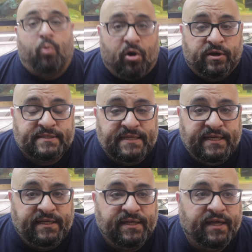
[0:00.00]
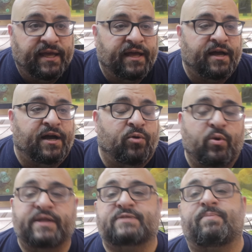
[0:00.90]
quarantine,
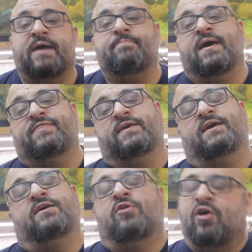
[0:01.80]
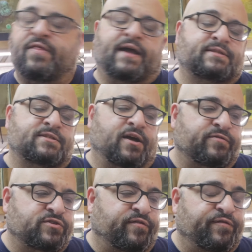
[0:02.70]
what is my method, and all that
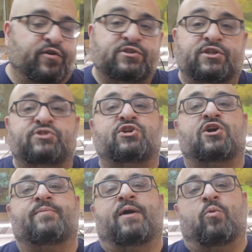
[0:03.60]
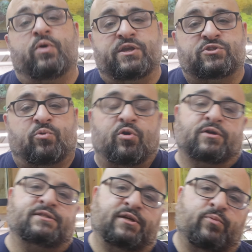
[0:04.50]
stuff. So first, let's talk about what is
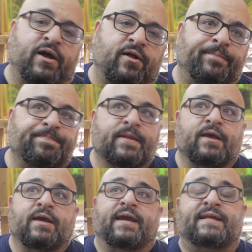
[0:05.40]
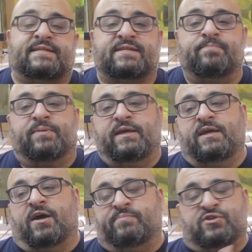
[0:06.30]
quarantine. Well, it's
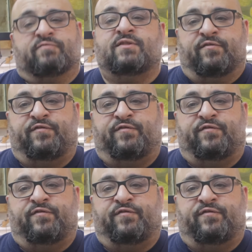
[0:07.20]
simply observing the